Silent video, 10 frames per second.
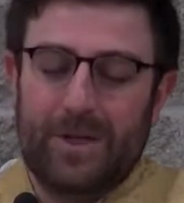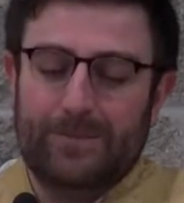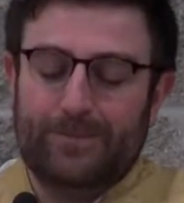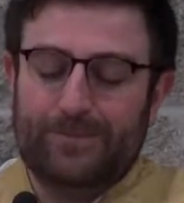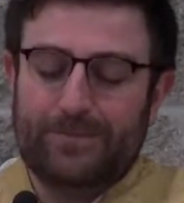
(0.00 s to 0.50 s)

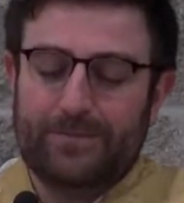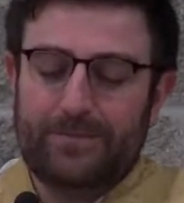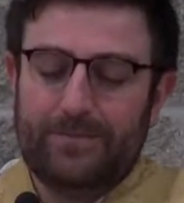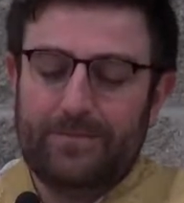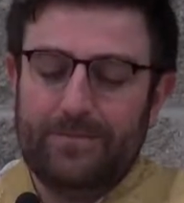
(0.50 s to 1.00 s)

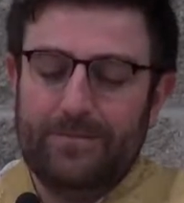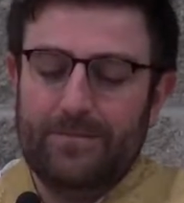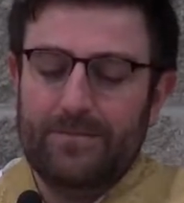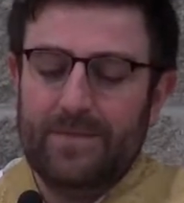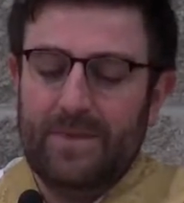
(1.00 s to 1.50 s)

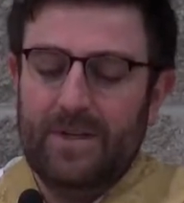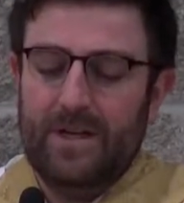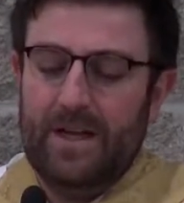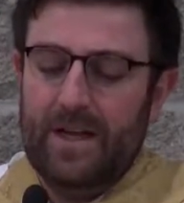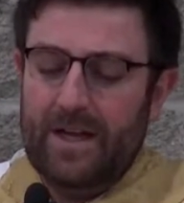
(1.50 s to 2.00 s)

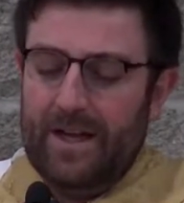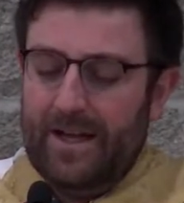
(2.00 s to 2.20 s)
Nothing is said.